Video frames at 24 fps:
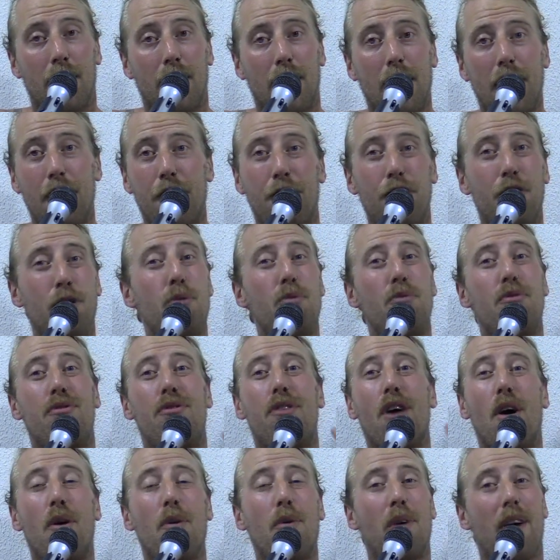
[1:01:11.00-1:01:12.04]
if you
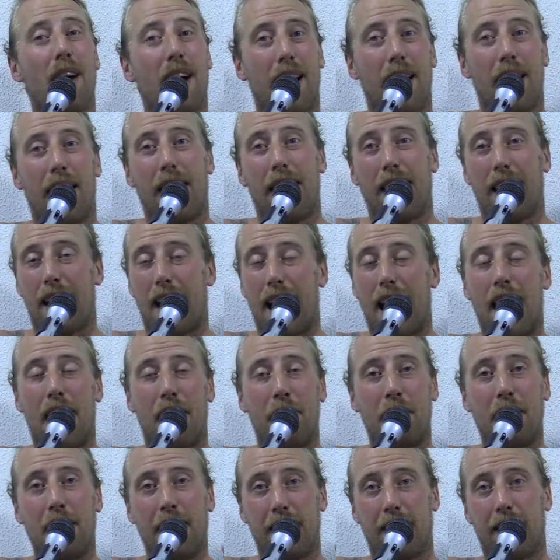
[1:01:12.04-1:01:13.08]
don't
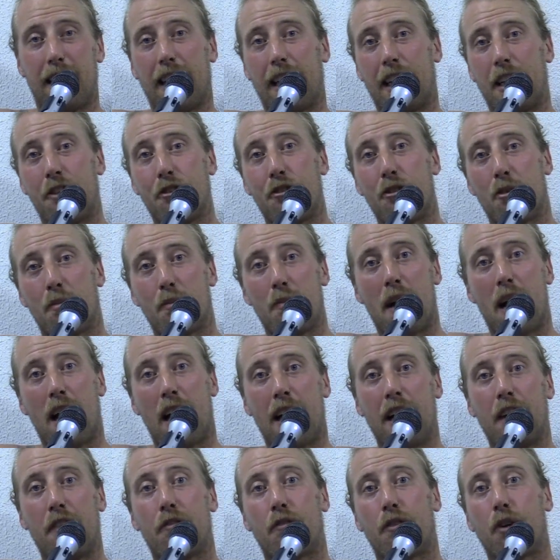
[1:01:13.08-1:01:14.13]
have anything in your
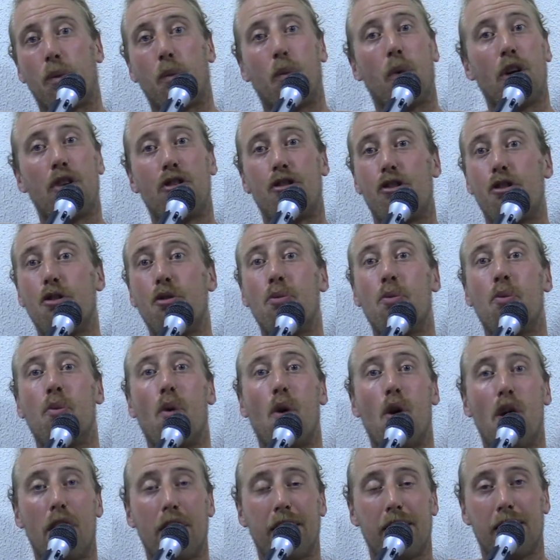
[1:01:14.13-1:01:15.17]
mind for what you
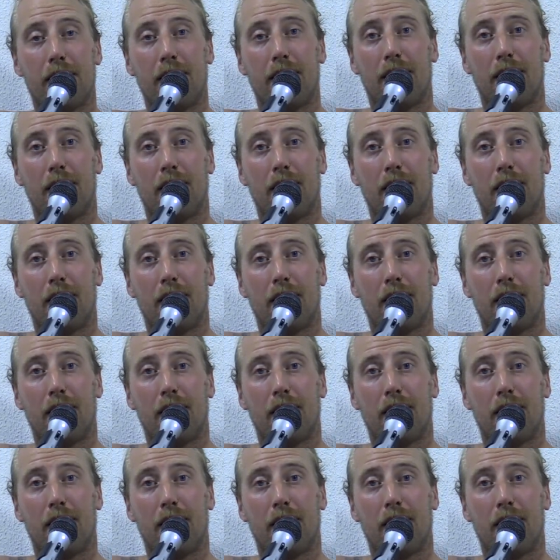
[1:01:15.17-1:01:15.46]
want,